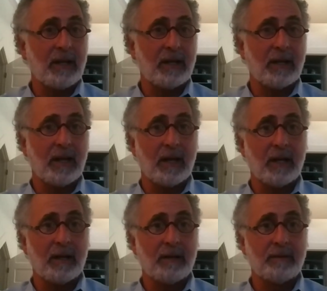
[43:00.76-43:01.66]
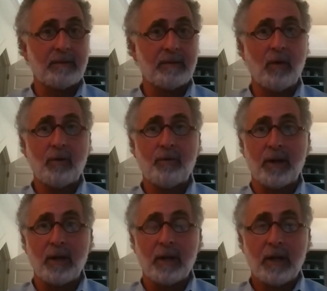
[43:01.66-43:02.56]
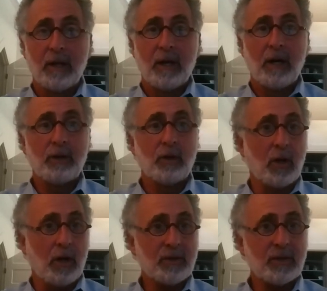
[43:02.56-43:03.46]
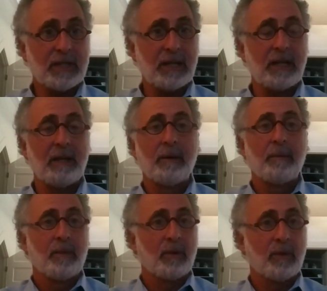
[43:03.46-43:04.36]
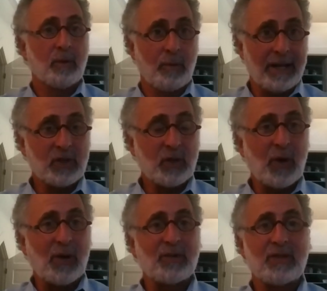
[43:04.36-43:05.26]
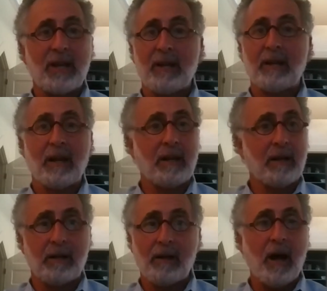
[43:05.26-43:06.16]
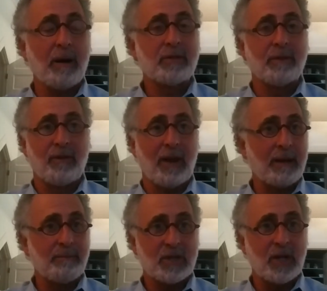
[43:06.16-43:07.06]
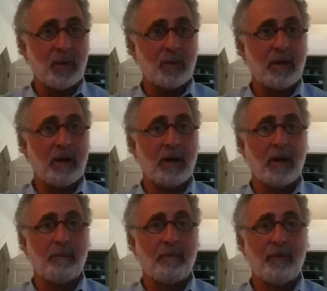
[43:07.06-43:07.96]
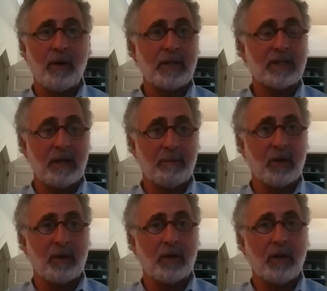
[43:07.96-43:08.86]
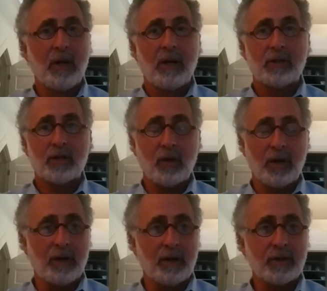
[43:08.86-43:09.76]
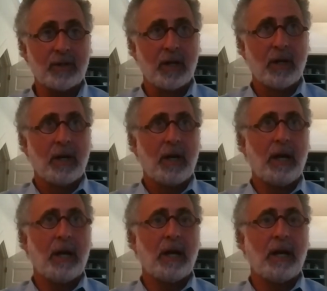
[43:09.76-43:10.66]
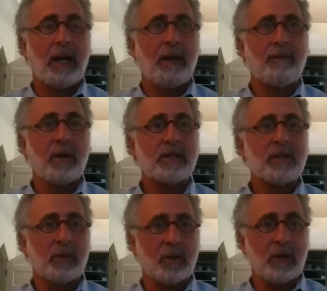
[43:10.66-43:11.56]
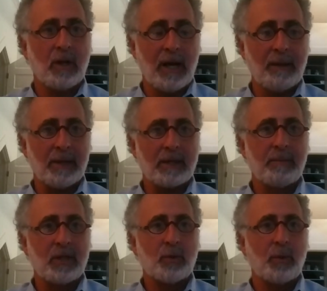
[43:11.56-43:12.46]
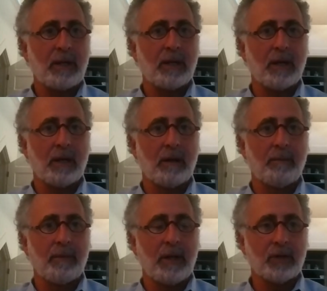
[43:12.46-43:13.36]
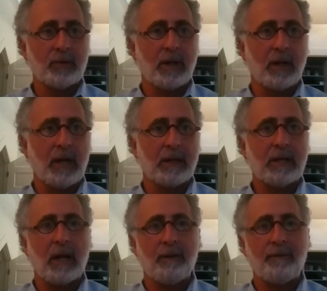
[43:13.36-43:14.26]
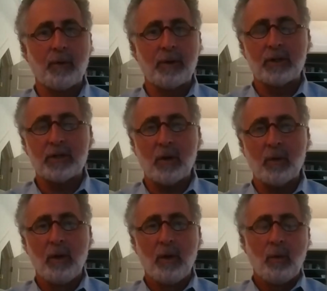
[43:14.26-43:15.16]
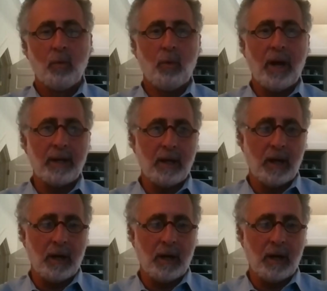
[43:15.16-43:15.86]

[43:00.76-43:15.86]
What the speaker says: in Oakville, you'll also see the red soils and gobs of limestone, very similar soils and very similar climate between Israel and California. So when